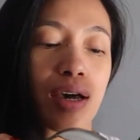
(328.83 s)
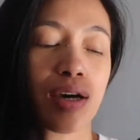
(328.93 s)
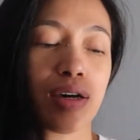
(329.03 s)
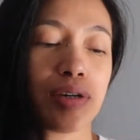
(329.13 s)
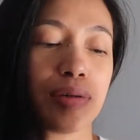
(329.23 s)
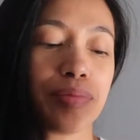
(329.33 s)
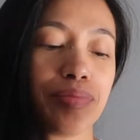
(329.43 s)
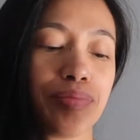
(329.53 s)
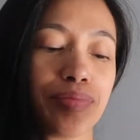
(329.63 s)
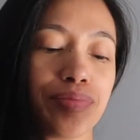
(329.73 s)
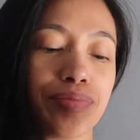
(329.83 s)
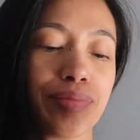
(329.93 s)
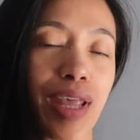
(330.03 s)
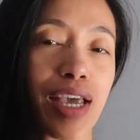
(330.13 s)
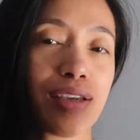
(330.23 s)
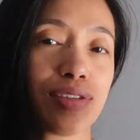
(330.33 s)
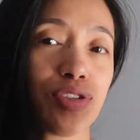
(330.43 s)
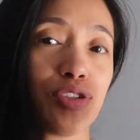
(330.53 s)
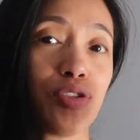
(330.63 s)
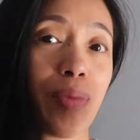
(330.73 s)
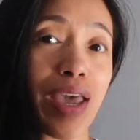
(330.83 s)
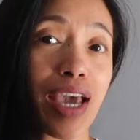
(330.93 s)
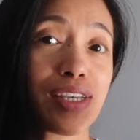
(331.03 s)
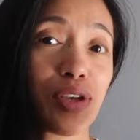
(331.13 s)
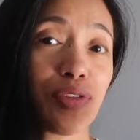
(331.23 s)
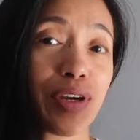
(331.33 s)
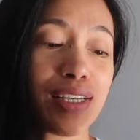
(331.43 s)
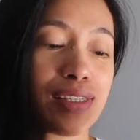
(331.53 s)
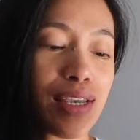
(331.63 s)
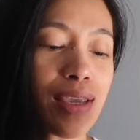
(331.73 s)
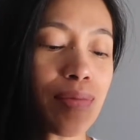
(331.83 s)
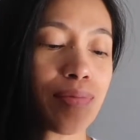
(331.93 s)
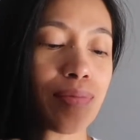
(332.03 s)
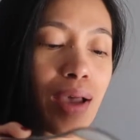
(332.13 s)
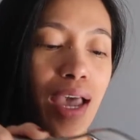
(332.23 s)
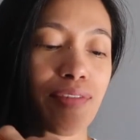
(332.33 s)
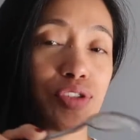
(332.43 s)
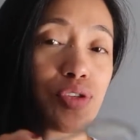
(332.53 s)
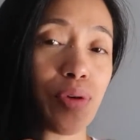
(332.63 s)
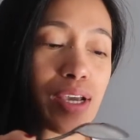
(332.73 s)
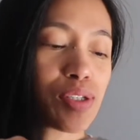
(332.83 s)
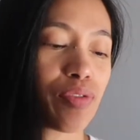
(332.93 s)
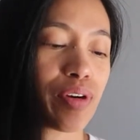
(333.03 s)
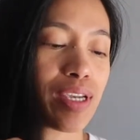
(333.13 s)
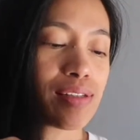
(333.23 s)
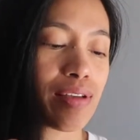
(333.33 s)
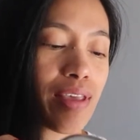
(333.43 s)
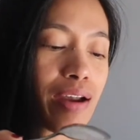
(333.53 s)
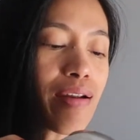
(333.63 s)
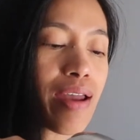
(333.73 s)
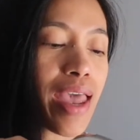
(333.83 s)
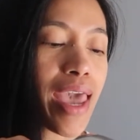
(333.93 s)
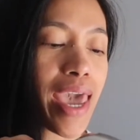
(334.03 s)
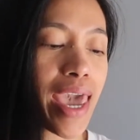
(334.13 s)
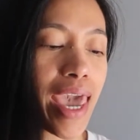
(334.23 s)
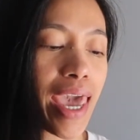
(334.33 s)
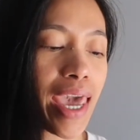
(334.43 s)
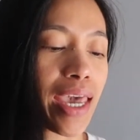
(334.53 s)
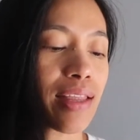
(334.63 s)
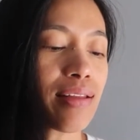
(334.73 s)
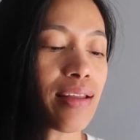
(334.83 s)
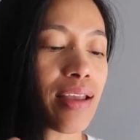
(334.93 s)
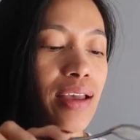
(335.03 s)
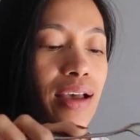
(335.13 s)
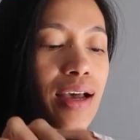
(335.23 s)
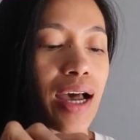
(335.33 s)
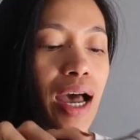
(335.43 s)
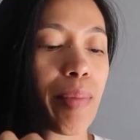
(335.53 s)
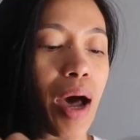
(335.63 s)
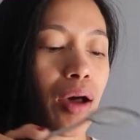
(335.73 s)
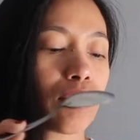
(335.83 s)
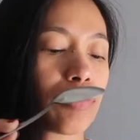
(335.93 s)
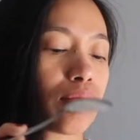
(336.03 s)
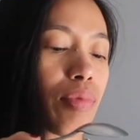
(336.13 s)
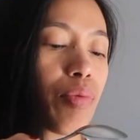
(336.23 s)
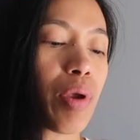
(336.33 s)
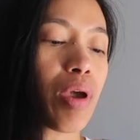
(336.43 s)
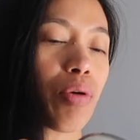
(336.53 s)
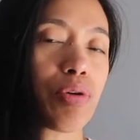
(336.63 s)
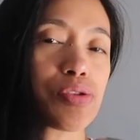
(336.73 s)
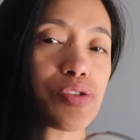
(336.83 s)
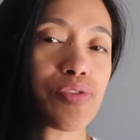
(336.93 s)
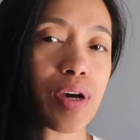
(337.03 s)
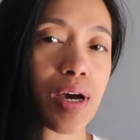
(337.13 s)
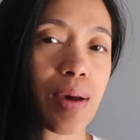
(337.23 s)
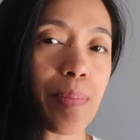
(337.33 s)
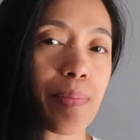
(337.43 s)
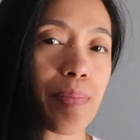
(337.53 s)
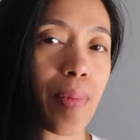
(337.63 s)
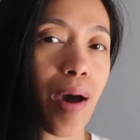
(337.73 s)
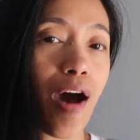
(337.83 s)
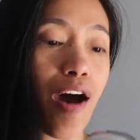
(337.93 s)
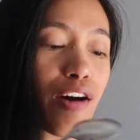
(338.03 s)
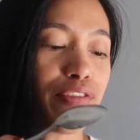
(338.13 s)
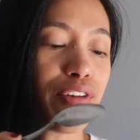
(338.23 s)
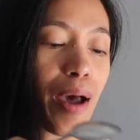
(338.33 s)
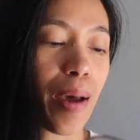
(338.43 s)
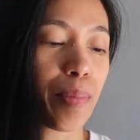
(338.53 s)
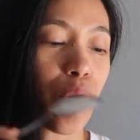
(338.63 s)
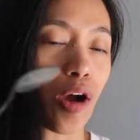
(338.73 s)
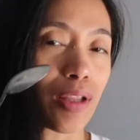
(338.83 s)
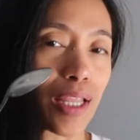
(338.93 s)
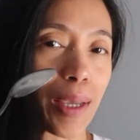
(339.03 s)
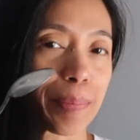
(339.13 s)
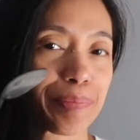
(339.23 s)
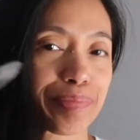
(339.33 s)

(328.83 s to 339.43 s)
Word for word: um, egg, to do my eggs over easy. I have two eggs over easy there and about three quarters of a cup of broccoli.